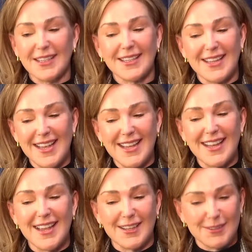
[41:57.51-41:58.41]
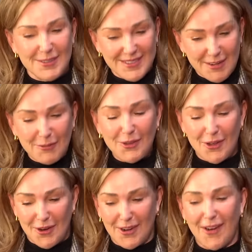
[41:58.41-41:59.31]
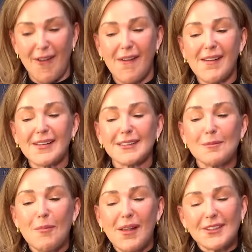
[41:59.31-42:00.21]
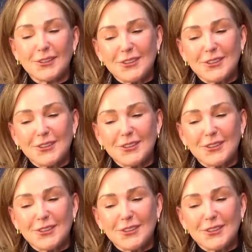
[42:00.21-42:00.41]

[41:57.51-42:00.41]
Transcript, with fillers: It, it, it, several are, but you